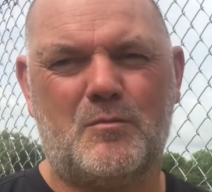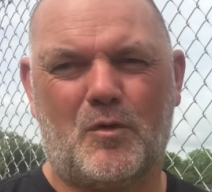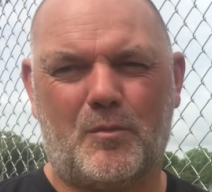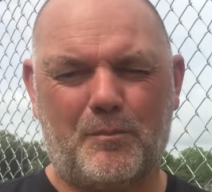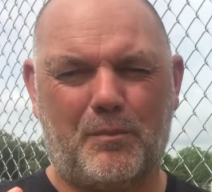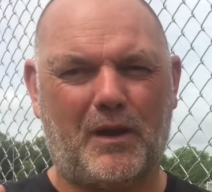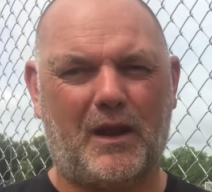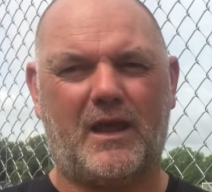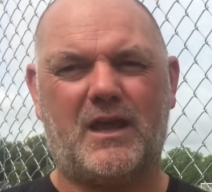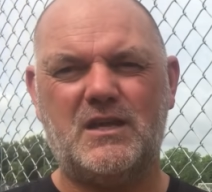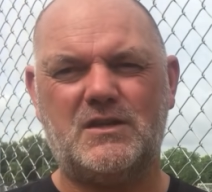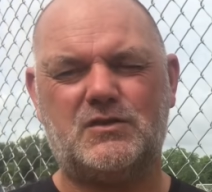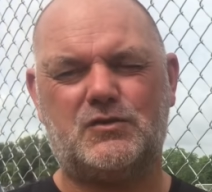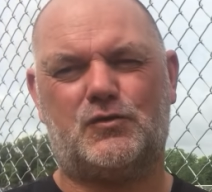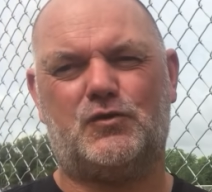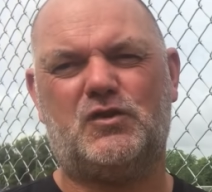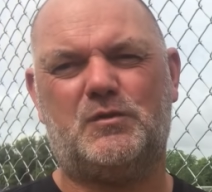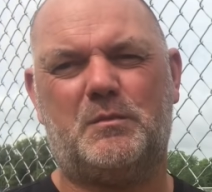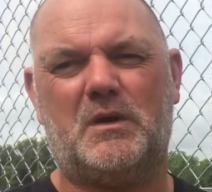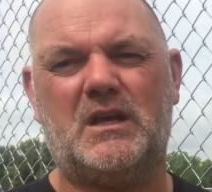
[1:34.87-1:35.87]
But please
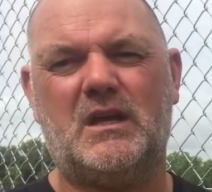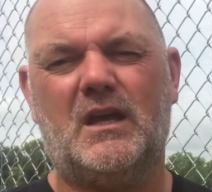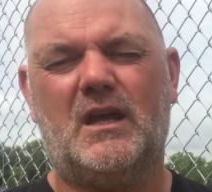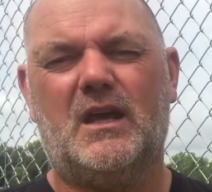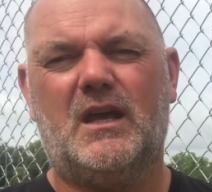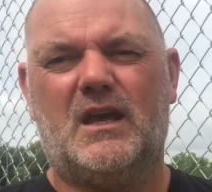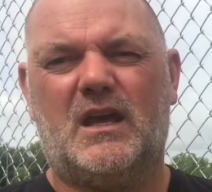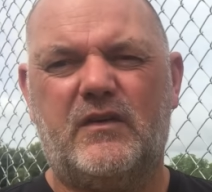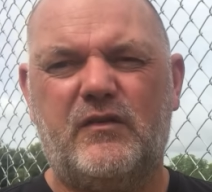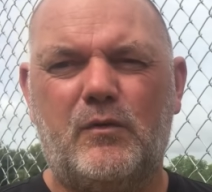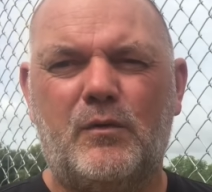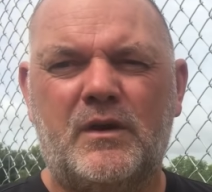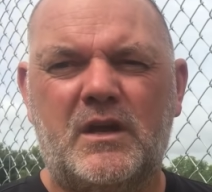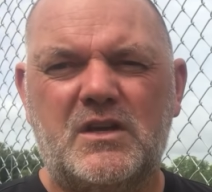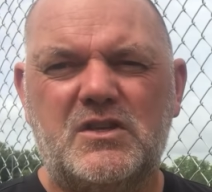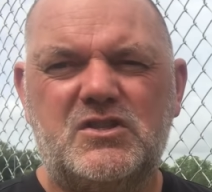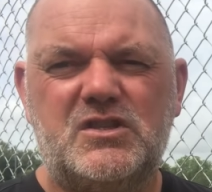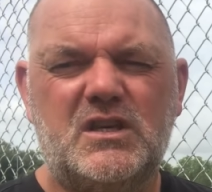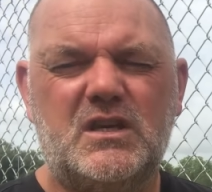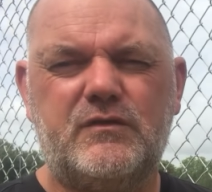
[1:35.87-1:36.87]
trust me, if you want
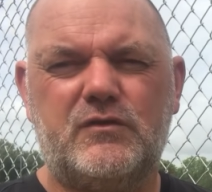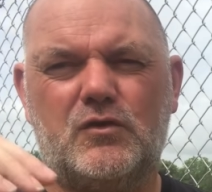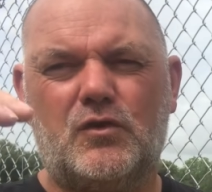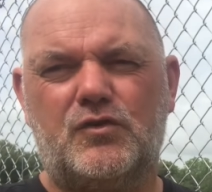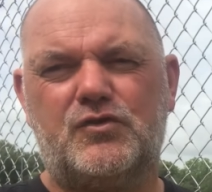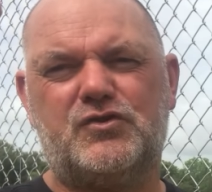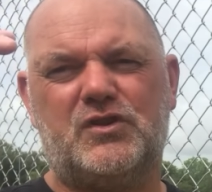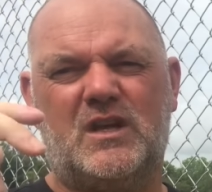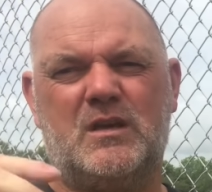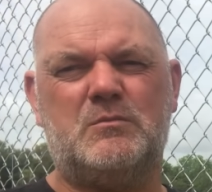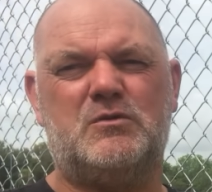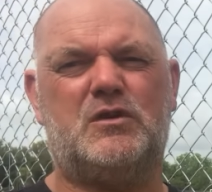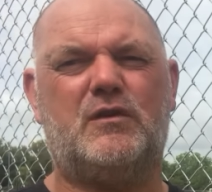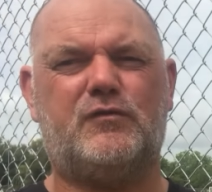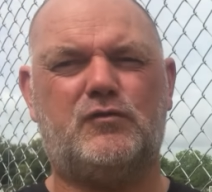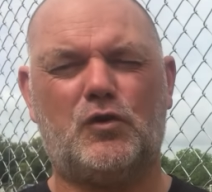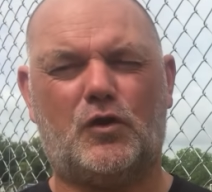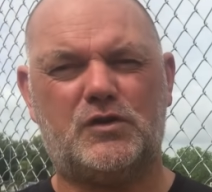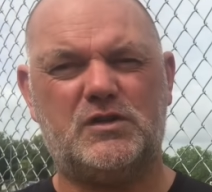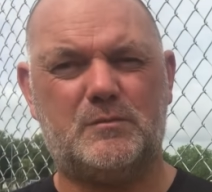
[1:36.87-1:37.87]
to achieve your dreams,
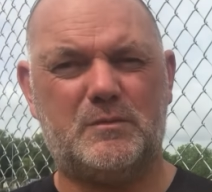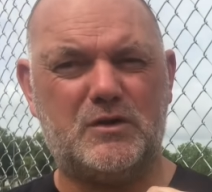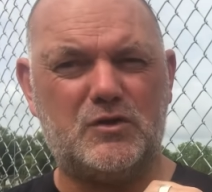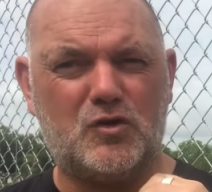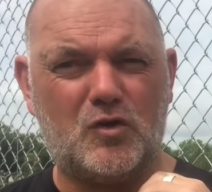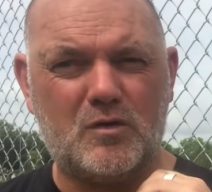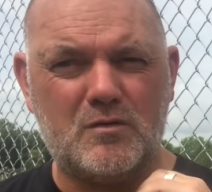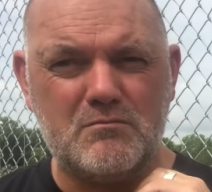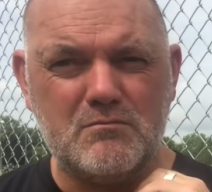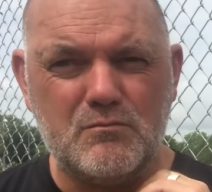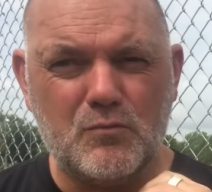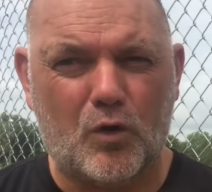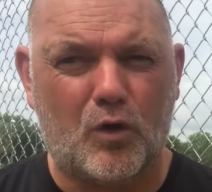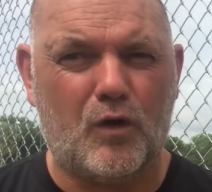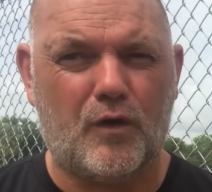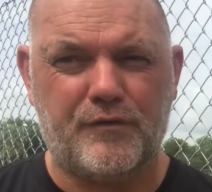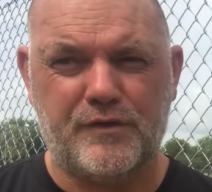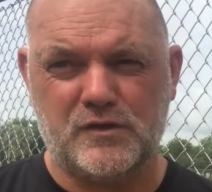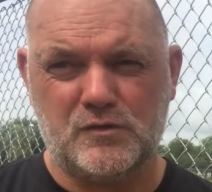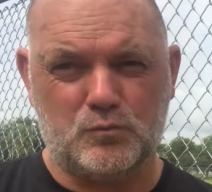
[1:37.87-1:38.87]
you've got to be doing
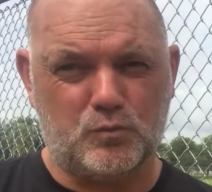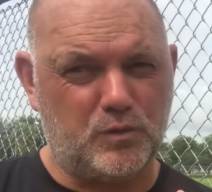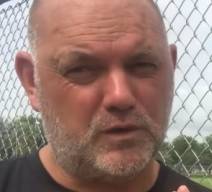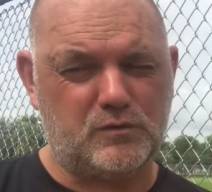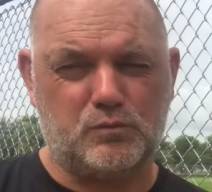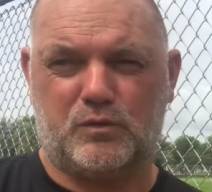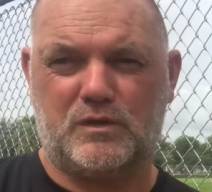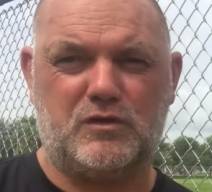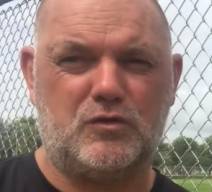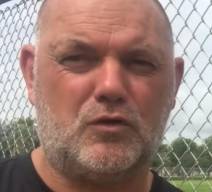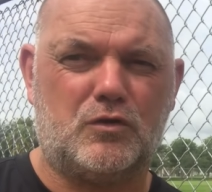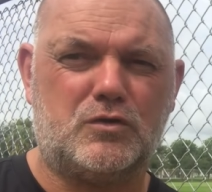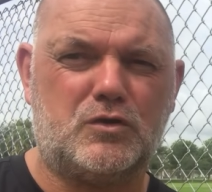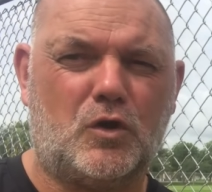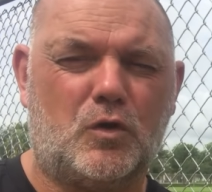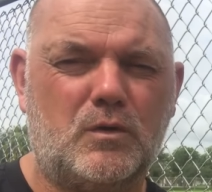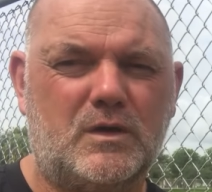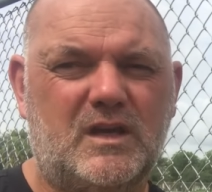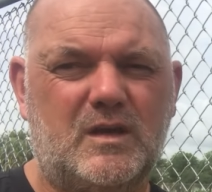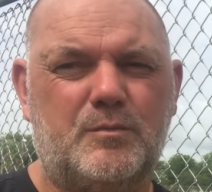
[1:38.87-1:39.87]
more than with your
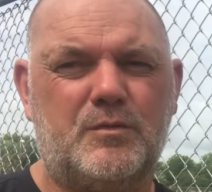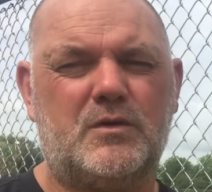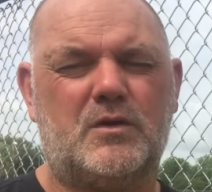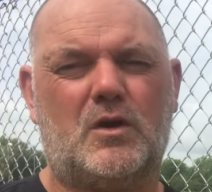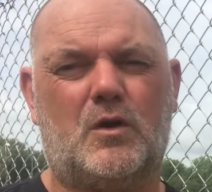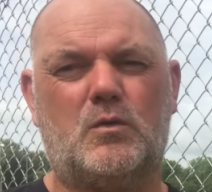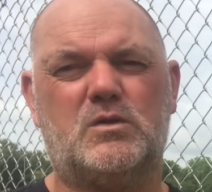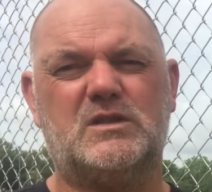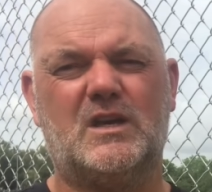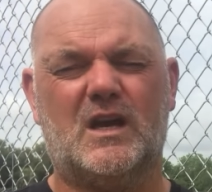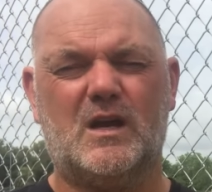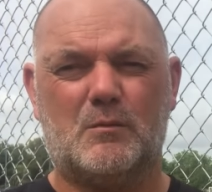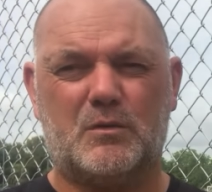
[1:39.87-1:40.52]
goalkeeping coach.